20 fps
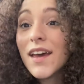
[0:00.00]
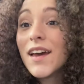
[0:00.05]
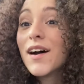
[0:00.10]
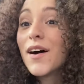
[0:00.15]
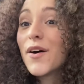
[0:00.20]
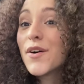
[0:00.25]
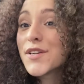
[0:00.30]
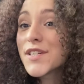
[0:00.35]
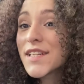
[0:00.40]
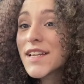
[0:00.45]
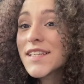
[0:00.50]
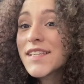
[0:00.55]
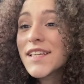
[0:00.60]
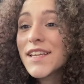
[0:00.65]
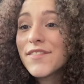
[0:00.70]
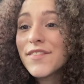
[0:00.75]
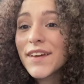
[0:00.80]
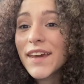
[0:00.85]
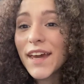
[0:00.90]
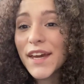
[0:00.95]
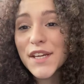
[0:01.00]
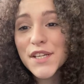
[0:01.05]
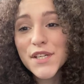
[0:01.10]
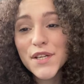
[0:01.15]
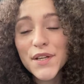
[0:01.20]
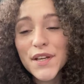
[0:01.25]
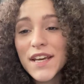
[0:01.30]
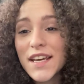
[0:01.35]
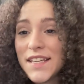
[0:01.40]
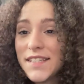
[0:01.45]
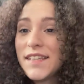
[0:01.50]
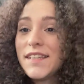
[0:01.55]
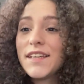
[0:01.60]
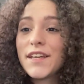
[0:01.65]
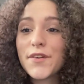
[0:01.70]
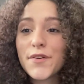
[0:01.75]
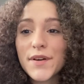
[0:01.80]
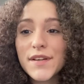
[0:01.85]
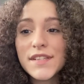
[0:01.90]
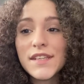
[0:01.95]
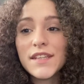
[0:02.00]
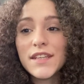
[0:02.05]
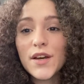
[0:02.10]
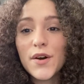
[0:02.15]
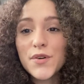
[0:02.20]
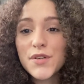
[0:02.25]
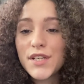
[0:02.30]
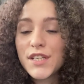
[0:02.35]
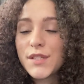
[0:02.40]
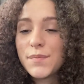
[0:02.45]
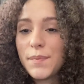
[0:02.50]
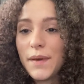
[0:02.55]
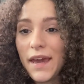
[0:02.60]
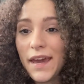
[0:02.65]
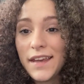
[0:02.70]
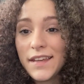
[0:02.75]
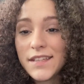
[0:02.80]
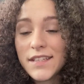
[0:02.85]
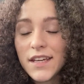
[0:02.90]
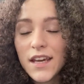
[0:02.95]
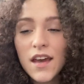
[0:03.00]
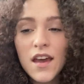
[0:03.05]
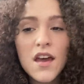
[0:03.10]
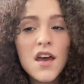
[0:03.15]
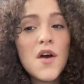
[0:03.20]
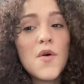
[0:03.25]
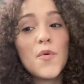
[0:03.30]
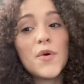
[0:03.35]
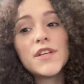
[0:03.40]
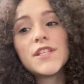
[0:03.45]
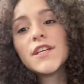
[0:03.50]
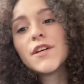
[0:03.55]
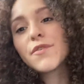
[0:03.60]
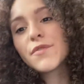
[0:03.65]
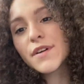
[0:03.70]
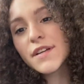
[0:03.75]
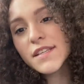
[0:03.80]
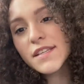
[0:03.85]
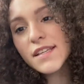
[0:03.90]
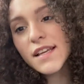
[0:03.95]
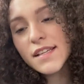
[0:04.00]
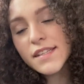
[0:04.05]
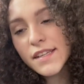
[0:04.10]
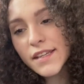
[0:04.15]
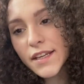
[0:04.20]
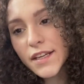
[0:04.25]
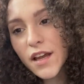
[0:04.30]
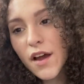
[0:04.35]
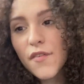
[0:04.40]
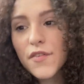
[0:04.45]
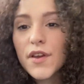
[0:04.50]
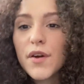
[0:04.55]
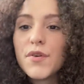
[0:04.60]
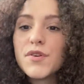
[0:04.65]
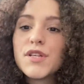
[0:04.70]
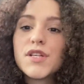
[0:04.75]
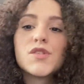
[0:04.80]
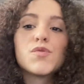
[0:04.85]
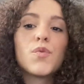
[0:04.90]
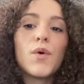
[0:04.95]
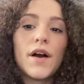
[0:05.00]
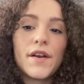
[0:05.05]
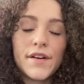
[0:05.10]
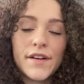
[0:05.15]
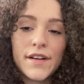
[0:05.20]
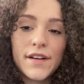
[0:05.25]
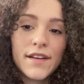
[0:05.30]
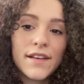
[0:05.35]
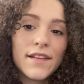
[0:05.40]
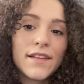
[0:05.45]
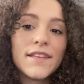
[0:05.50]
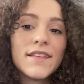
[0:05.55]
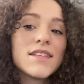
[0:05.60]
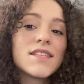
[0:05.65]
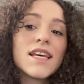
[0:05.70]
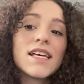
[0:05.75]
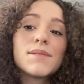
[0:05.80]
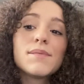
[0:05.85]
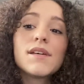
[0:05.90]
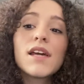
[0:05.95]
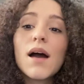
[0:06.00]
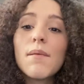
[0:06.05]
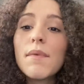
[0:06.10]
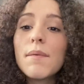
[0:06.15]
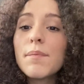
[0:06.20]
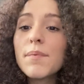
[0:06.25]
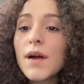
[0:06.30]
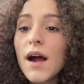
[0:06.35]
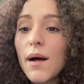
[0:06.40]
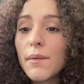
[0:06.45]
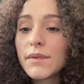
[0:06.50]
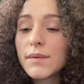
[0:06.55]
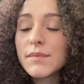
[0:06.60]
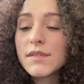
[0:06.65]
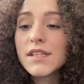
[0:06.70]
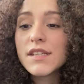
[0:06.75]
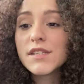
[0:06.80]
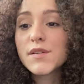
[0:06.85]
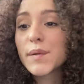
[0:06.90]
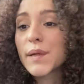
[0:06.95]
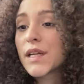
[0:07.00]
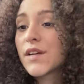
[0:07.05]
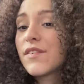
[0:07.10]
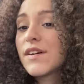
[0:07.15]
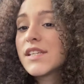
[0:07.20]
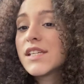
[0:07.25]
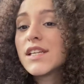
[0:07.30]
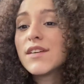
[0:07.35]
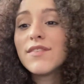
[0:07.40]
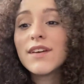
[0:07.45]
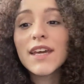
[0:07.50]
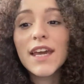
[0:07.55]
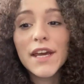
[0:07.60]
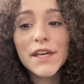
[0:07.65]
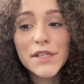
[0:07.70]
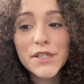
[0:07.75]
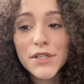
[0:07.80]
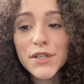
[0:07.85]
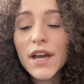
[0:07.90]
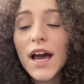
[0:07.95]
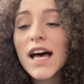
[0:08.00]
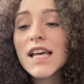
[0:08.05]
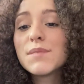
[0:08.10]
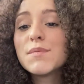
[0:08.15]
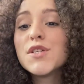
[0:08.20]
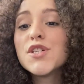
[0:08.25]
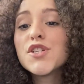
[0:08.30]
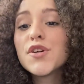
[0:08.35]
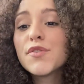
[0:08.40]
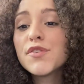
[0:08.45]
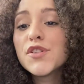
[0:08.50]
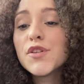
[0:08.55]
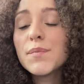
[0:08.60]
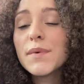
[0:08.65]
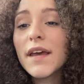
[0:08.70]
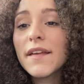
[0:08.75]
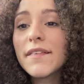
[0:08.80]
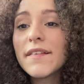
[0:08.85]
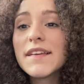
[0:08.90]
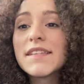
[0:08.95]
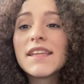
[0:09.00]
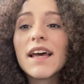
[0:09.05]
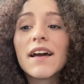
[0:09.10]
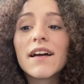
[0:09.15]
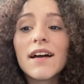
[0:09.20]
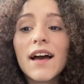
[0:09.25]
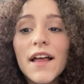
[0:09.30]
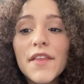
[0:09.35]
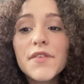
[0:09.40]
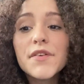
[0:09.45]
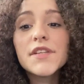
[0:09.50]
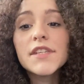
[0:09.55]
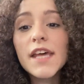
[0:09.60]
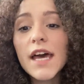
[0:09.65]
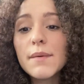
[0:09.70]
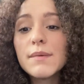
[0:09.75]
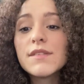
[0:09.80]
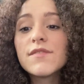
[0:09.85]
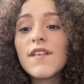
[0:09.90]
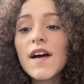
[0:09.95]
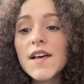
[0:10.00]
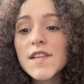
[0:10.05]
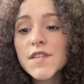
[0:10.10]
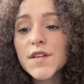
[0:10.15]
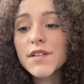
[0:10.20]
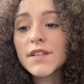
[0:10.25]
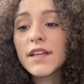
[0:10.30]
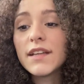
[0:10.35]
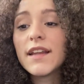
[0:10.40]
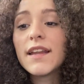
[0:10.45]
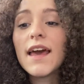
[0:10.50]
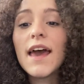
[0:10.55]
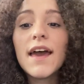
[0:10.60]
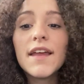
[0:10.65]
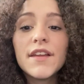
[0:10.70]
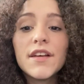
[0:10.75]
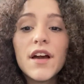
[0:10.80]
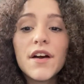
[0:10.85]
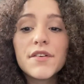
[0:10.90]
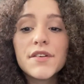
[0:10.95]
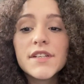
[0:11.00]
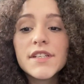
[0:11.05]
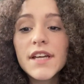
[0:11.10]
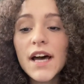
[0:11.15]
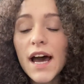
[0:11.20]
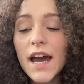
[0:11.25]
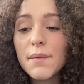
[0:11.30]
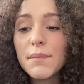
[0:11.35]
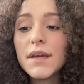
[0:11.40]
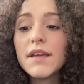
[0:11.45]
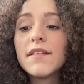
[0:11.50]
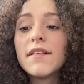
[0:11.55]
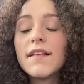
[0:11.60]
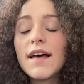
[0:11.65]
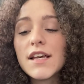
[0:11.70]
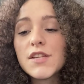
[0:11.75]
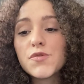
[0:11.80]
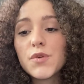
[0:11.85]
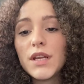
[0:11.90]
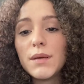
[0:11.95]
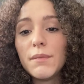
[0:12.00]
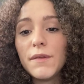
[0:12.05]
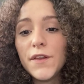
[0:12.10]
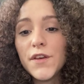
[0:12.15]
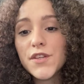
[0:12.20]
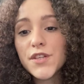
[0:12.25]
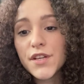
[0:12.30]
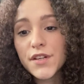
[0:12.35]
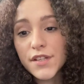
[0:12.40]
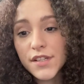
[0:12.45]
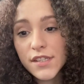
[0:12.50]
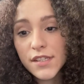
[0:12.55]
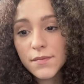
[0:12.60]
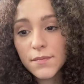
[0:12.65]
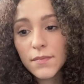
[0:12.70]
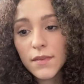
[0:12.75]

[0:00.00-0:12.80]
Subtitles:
Ocean acidification is a decrease in the ocean's pH, which increases the acidity of the ocean's water. This has become a problem since the rate of acidification has been shown to be at least 100 times faster than at any other time in the last 20 million years.